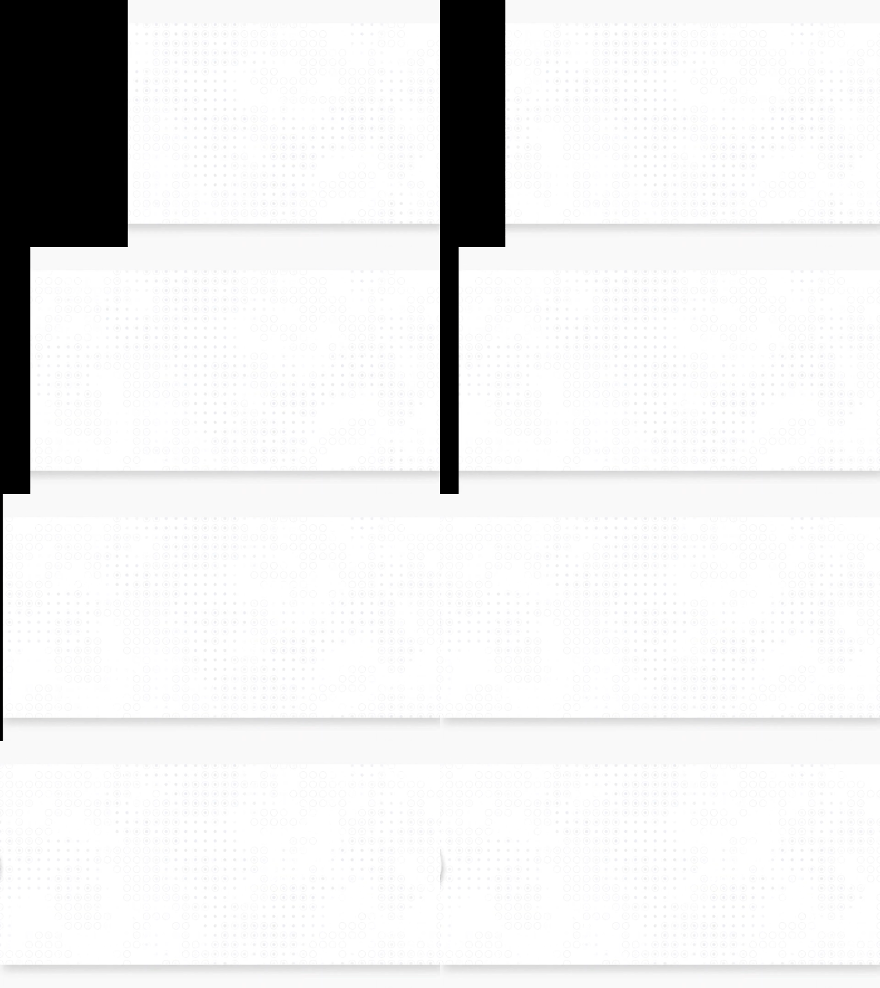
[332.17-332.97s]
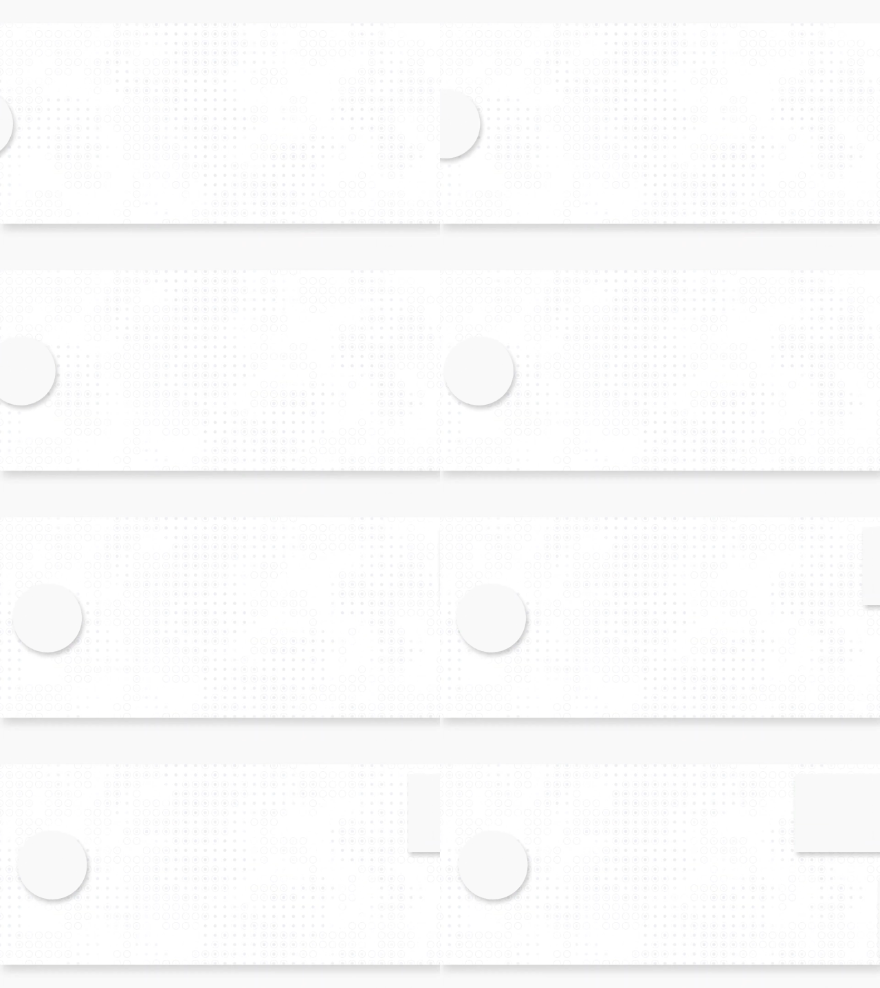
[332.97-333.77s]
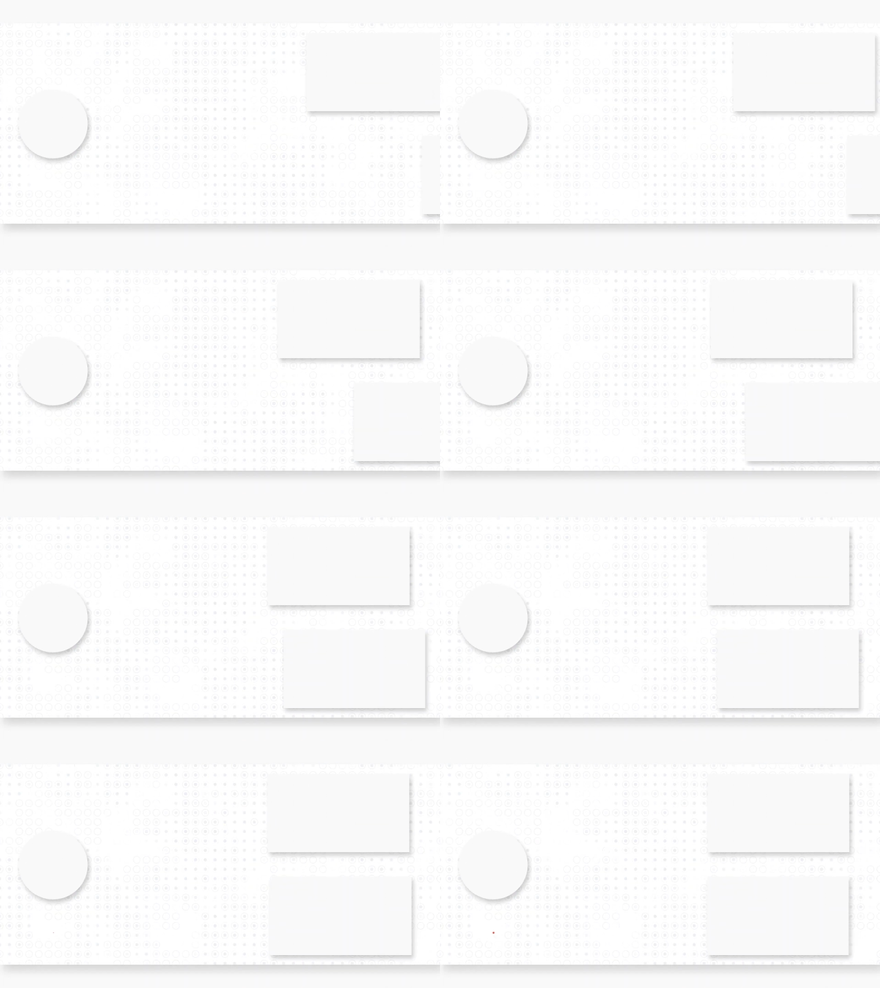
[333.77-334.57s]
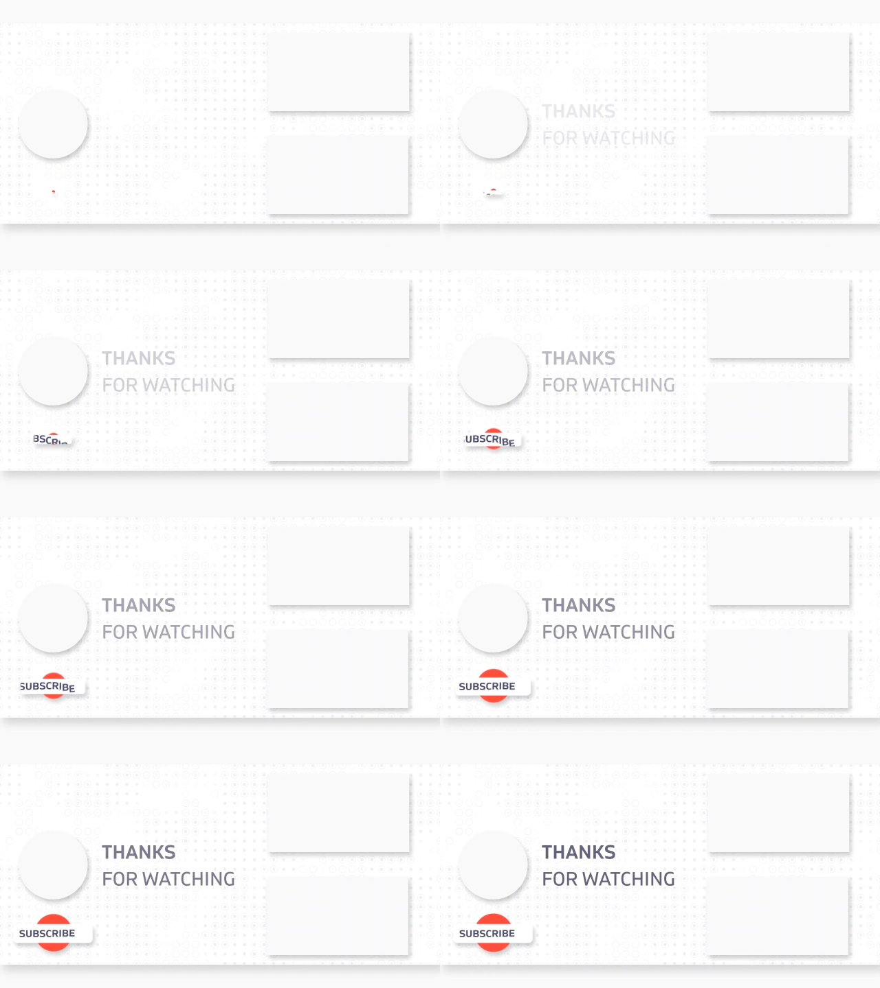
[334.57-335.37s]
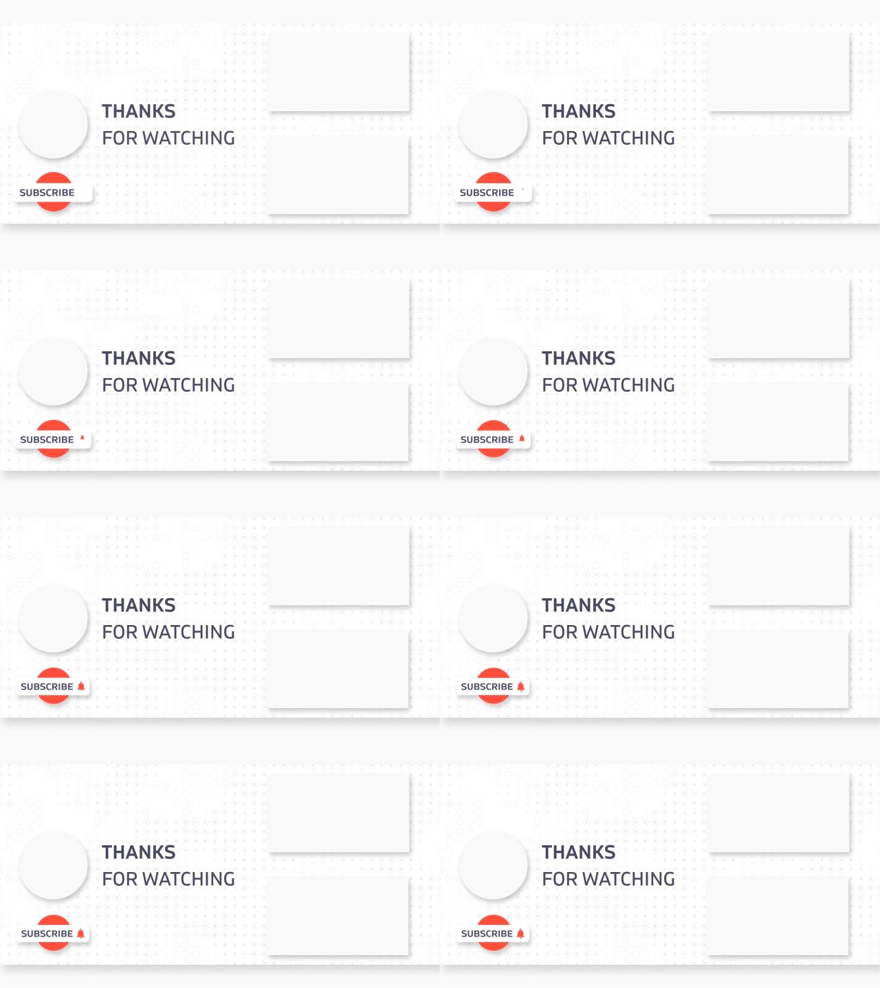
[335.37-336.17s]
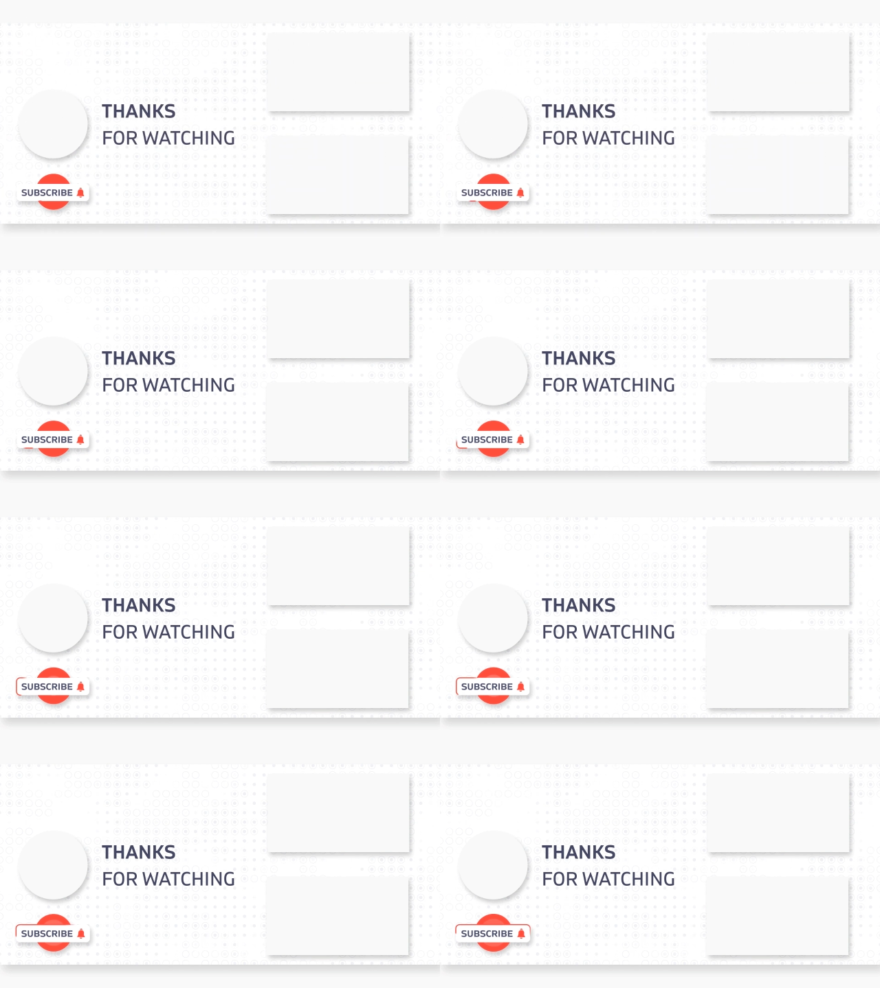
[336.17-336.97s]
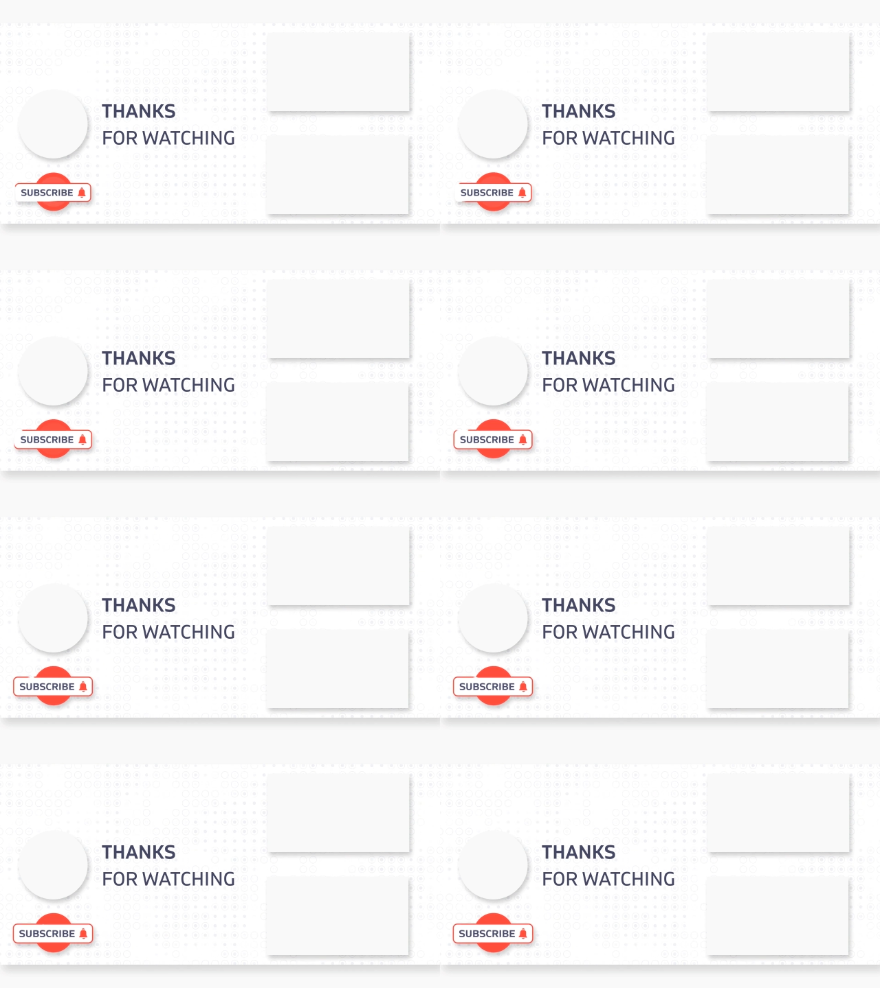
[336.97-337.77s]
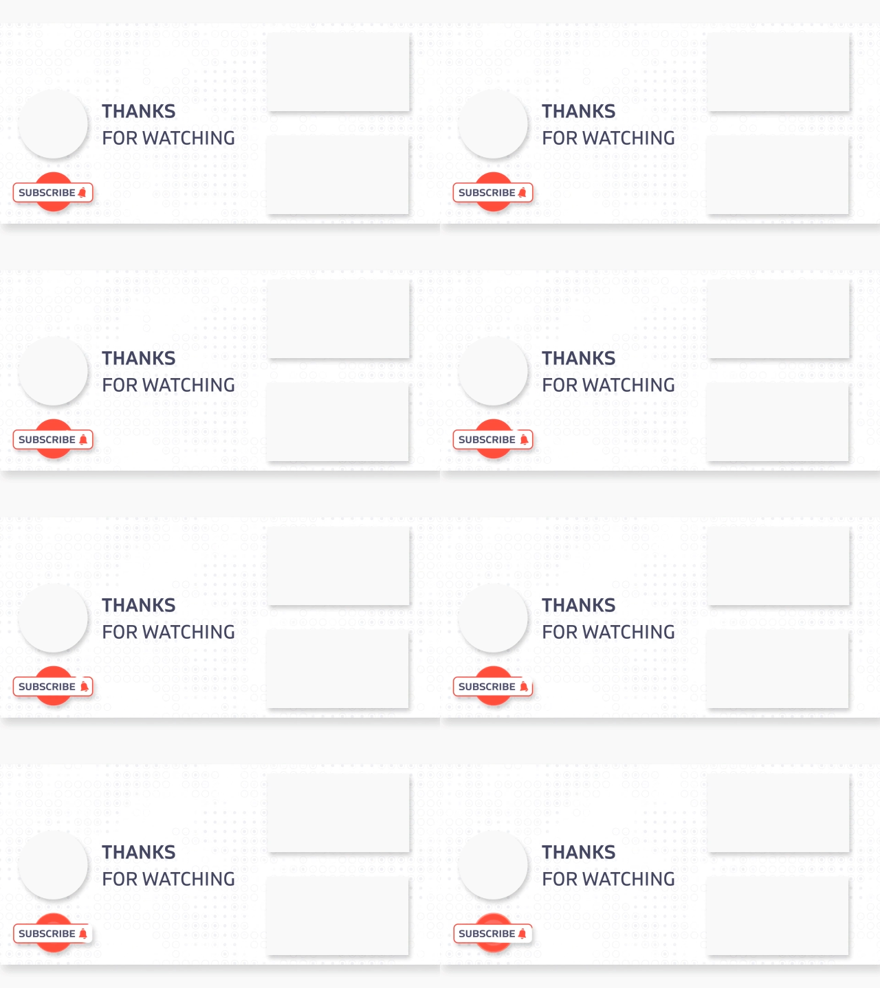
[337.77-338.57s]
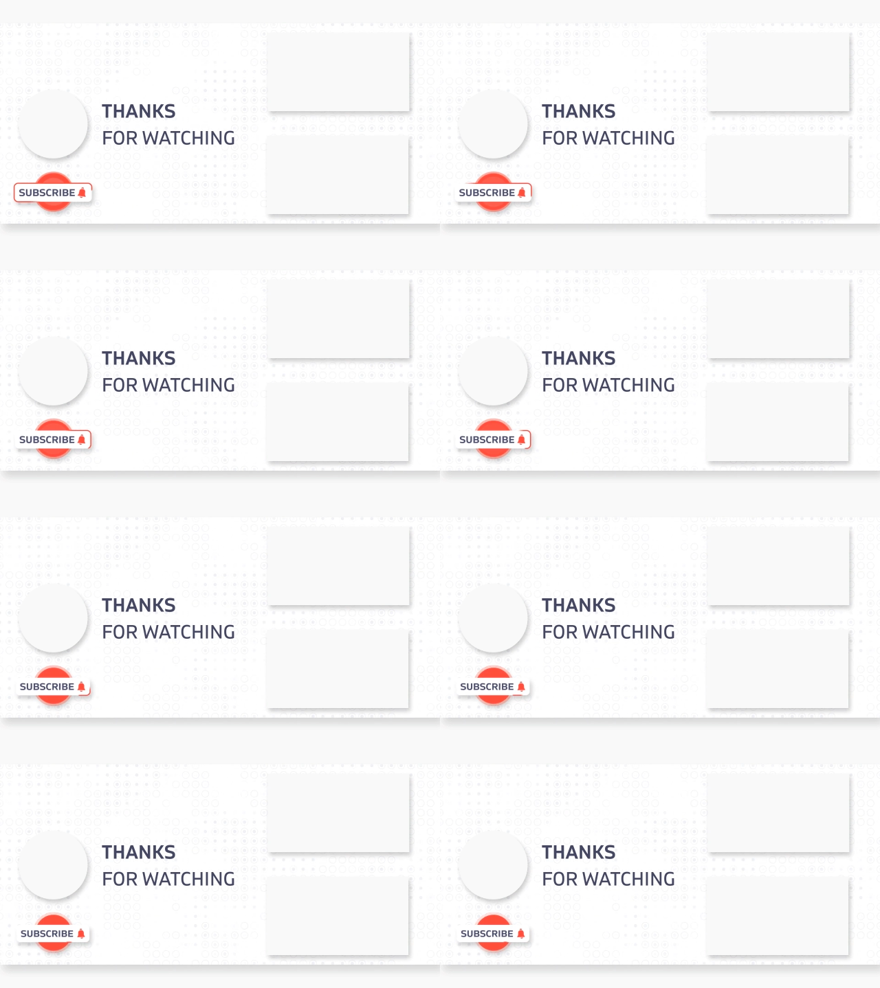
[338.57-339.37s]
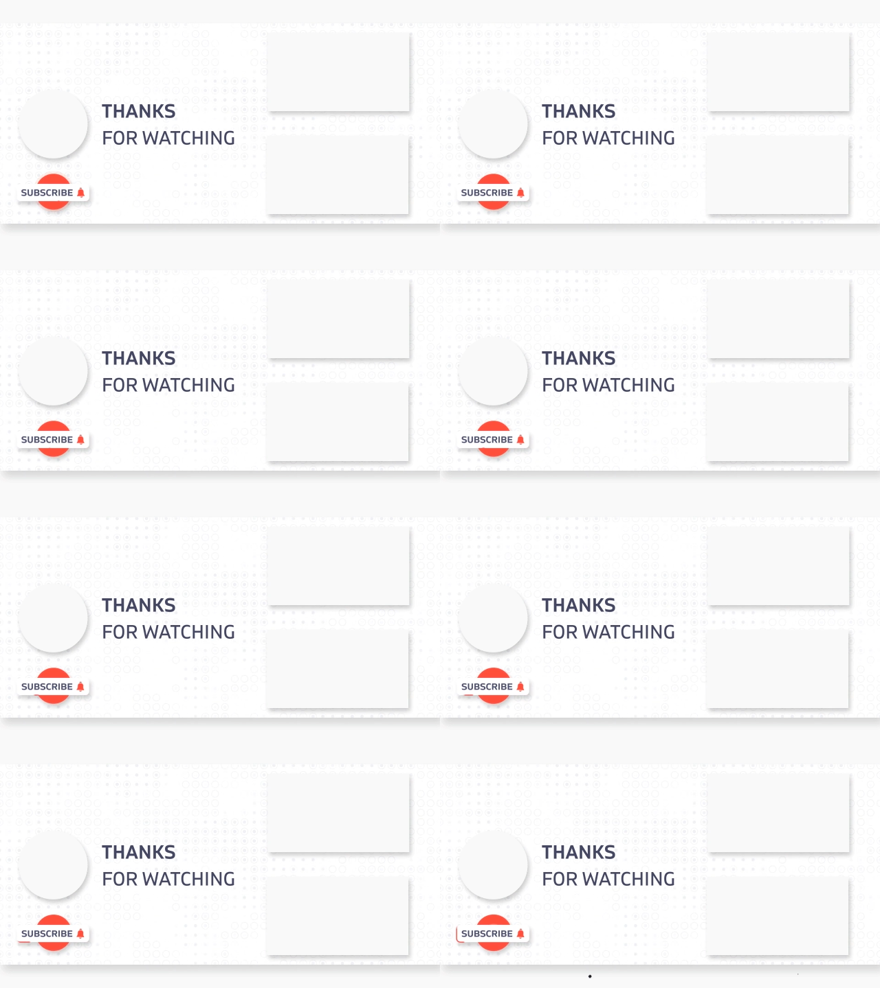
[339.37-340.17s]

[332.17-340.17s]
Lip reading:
No face is visible, so there are no lips to read.